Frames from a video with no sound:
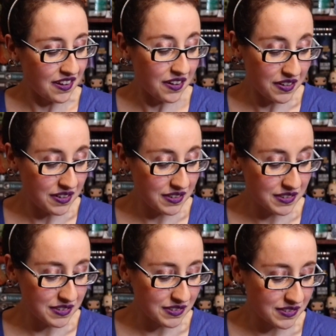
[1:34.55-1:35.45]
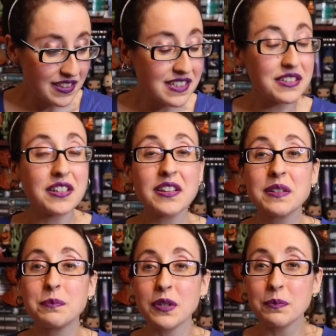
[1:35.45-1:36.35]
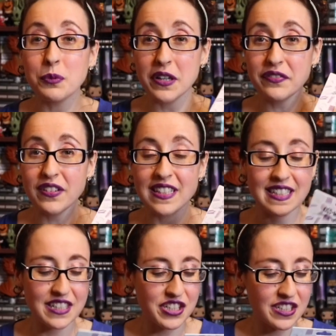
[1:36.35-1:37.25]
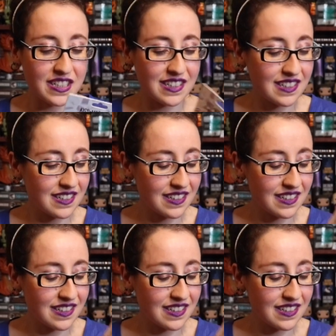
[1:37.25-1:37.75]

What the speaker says: Oh, these are called the Book Boyfriend Edition.